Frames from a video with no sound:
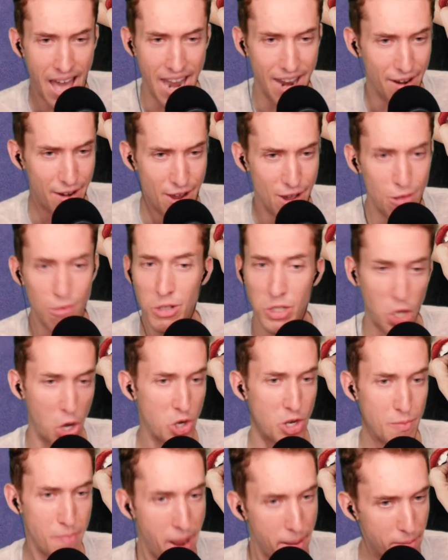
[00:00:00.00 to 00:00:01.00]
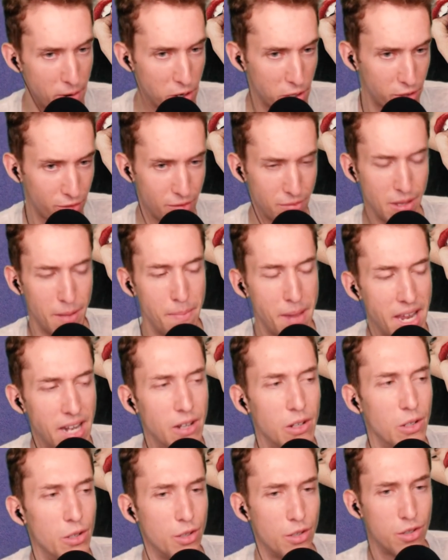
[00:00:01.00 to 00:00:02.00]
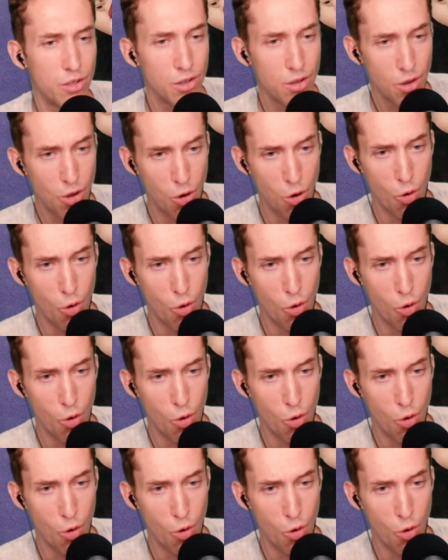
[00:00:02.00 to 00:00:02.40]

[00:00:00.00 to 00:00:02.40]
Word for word: I don't know, Sgt. Pepper's from the Beatles